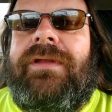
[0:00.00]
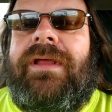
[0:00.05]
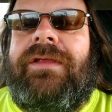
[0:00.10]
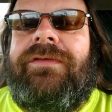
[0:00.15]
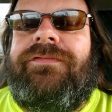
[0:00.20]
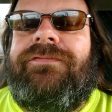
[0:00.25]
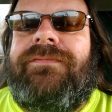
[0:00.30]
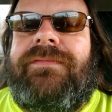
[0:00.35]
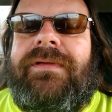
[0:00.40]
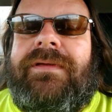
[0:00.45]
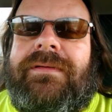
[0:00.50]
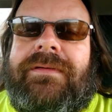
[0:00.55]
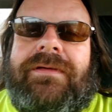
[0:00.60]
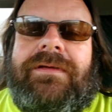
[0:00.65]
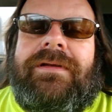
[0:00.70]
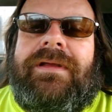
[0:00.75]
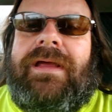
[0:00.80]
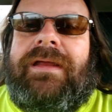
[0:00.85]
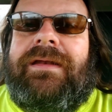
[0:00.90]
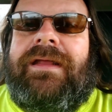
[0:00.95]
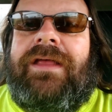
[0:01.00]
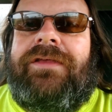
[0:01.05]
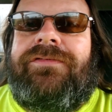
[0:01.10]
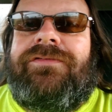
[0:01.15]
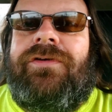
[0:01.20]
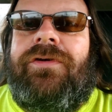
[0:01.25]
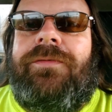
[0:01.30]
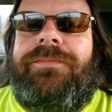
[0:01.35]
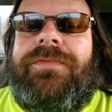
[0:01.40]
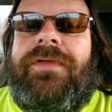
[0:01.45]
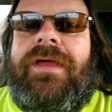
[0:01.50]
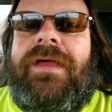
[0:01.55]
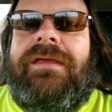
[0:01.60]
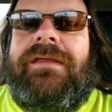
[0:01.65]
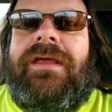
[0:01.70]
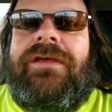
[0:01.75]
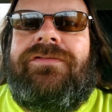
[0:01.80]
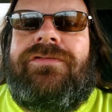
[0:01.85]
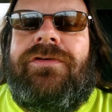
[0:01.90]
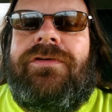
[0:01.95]
That's, you know, hey, that's your thing,
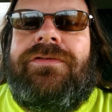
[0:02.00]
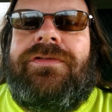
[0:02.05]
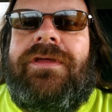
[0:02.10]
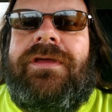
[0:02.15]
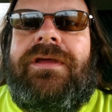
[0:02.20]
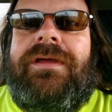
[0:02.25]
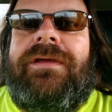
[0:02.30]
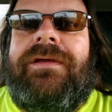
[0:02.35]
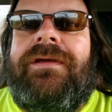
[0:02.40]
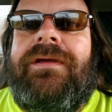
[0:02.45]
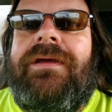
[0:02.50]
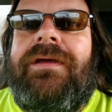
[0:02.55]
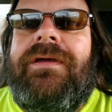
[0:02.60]
that's your thing.